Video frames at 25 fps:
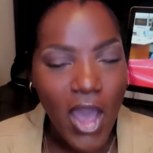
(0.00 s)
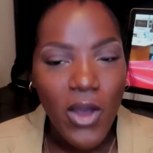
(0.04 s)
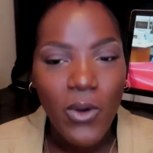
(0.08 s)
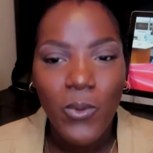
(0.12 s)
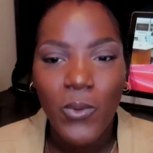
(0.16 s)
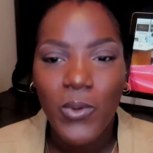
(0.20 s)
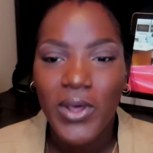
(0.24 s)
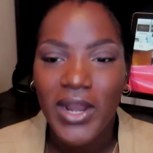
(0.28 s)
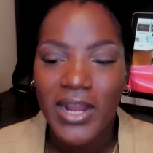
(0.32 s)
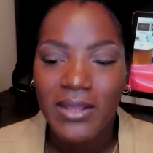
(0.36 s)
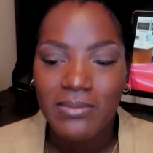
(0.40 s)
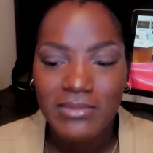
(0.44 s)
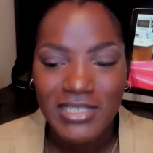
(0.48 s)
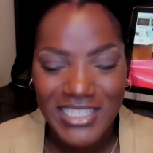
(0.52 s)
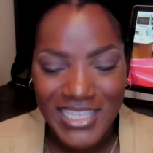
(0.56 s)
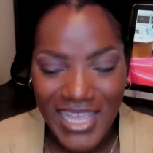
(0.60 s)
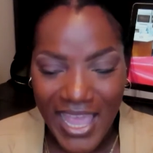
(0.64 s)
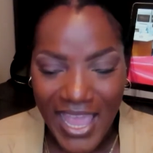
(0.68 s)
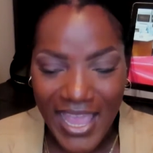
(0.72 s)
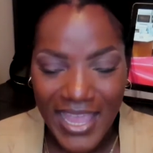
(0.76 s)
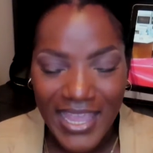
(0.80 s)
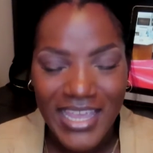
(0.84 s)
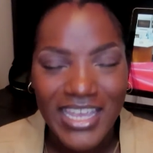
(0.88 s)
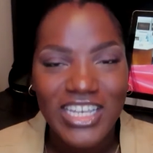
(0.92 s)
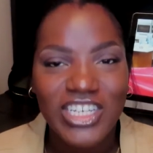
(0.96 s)
What I'm
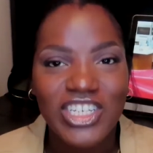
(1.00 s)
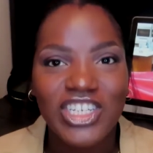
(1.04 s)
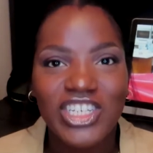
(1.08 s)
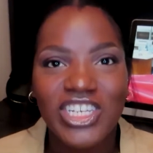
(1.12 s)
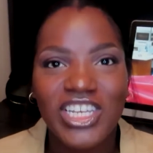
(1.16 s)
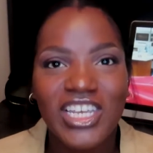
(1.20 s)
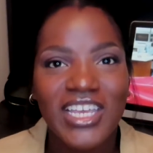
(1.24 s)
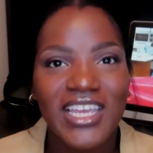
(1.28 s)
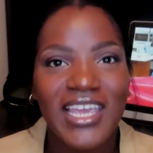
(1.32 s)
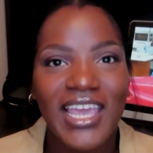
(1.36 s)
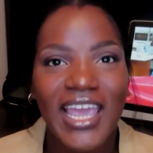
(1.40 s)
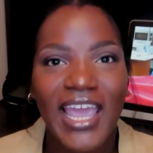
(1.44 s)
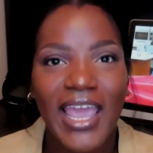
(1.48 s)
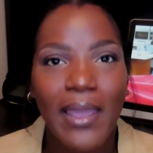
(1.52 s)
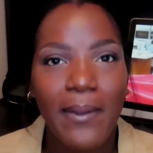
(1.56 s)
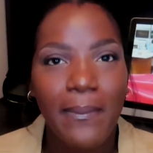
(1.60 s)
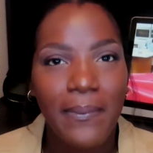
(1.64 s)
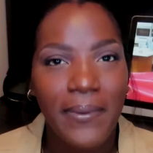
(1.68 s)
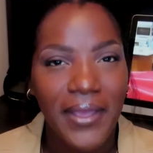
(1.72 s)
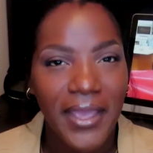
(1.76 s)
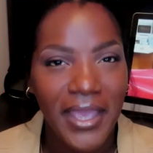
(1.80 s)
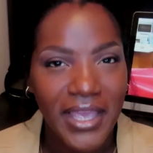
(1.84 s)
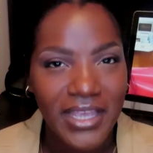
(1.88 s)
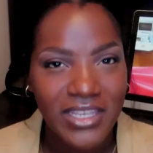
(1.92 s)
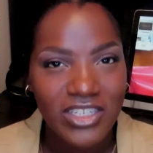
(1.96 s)
saying is she can't
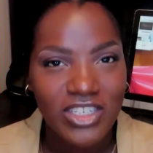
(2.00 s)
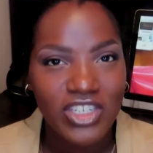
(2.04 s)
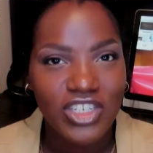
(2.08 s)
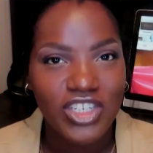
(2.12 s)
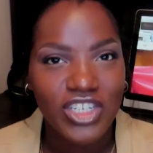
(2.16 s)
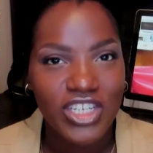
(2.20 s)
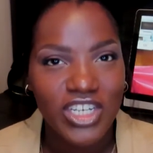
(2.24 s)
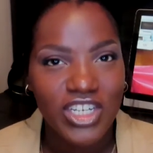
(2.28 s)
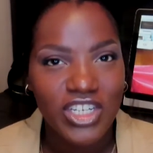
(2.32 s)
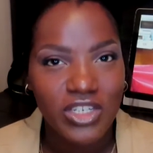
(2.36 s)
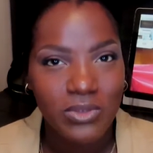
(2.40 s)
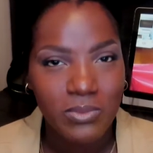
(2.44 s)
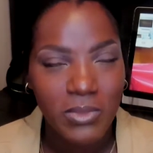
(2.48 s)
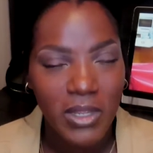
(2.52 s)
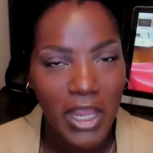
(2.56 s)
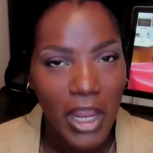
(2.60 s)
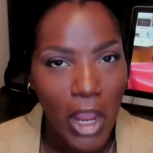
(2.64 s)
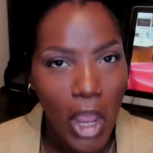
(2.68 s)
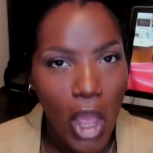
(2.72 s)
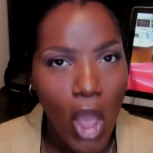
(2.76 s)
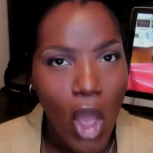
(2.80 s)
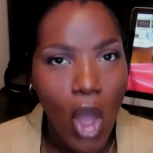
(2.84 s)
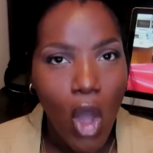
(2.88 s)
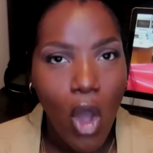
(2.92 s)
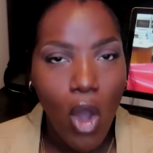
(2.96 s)
pass judgment
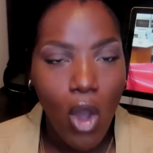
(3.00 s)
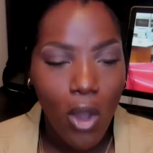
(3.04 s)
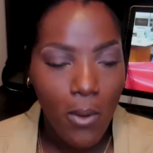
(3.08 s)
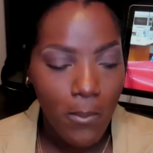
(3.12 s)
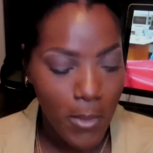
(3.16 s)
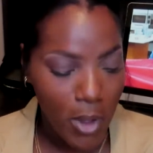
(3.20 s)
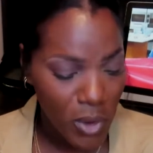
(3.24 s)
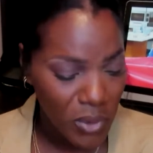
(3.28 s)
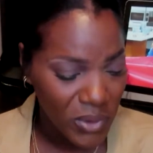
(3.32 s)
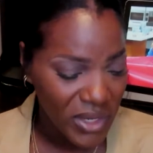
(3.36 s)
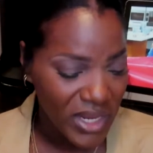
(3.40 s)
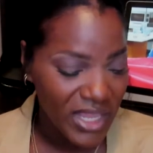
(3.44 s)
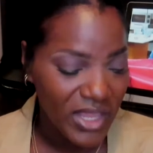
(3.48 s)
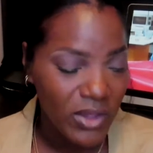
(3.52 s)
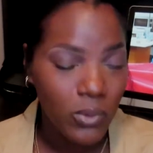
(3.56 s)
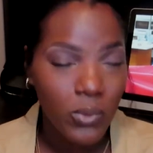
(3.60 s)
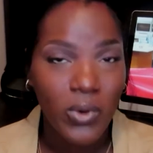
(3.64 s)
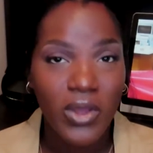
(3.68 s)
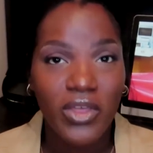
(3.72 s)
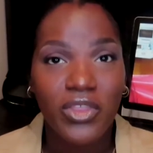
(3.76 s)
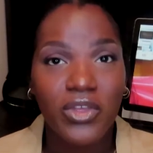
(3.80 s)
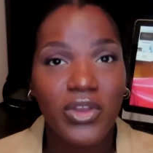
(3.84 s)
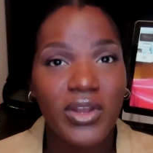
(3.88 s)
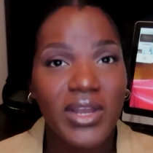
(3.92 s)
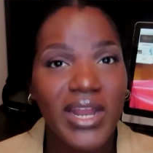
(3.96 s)
on Monique
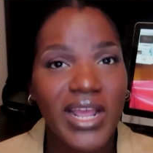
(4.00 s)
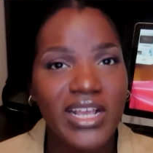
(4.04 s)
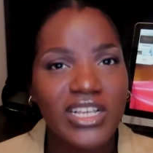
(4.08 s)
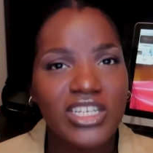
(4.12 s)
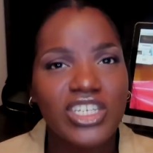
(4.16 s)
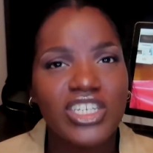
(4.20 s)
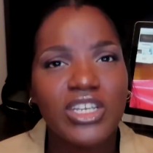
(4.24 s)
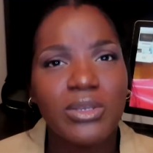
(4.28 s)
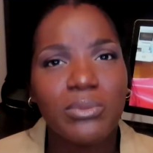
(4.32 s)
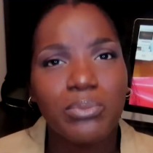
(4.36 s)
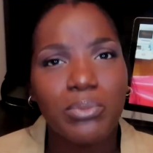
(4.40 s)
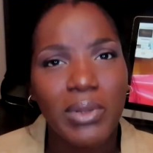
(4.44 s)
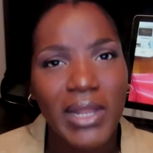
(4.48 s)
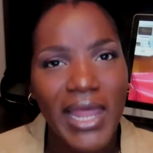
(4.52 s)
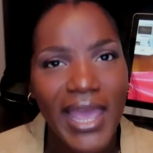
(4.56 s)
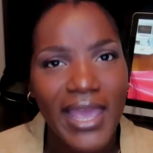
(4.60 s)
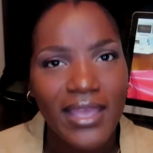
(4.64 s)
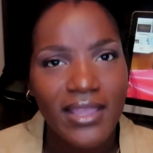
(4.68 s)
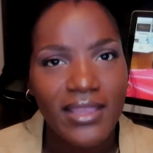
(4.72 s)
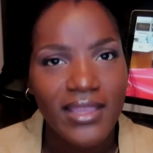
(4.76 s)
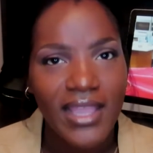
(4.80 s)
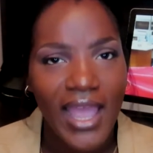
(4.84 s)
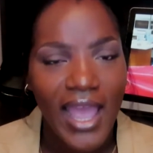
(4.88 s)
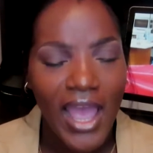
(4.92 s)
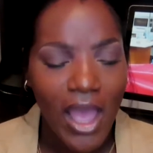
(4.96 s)
whether or not she
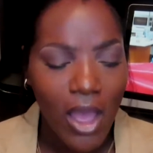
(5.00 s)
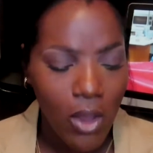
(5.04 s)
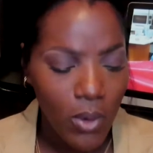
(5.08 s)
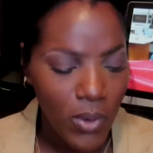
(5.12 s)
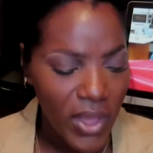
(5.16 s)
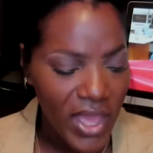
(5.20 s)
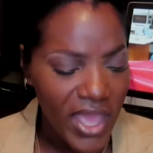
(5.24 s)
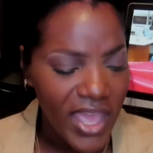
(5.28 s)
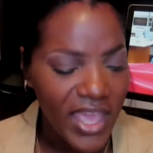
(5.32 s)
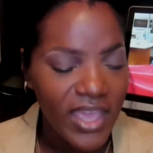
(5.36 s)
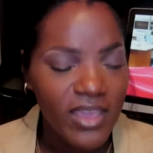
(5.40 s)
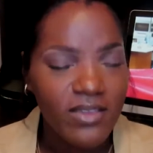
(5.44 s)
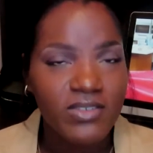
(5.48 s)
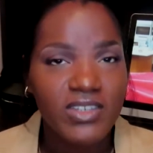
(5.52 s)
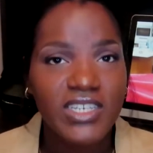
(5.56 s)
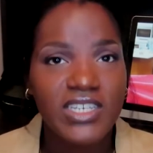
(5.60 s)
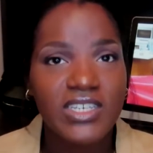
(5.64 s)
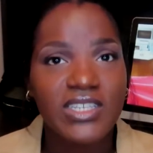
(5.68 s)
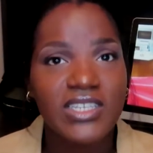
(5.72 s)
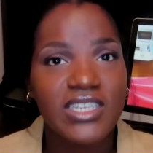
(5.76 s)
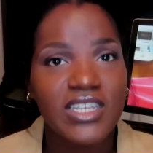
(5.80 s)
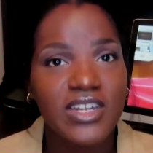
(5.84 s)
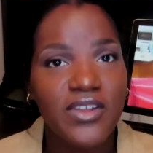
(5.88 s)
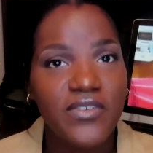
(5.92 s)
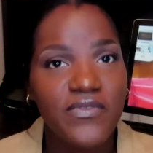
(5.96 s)
blacked out, if
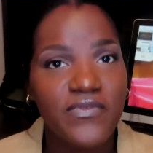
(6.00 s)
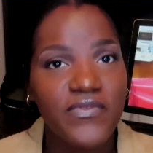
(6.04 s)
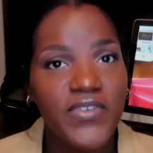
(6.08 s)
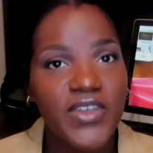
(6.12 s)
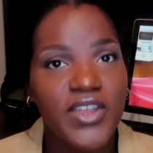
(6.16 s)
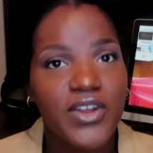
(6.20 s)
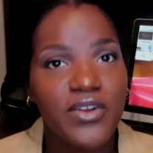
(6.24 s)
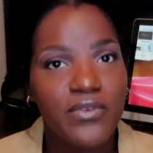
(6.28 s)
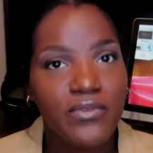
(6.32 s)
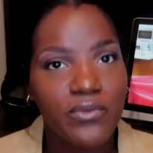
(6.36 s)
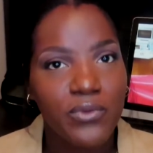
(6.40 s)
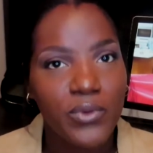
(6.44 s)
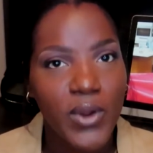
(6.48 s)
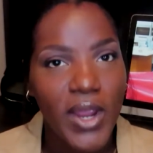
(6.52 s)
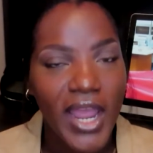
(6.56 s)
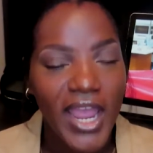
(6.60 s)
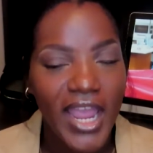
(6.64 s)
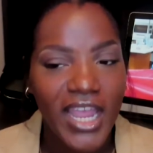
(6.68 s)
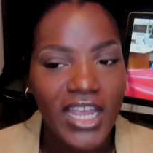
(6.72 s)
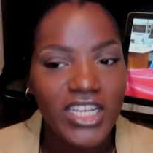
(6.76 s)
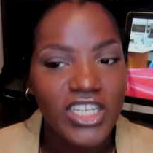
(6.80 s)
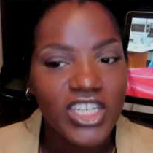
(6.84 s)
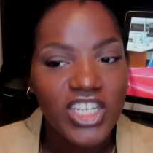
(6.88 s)
she's in a fit of rage.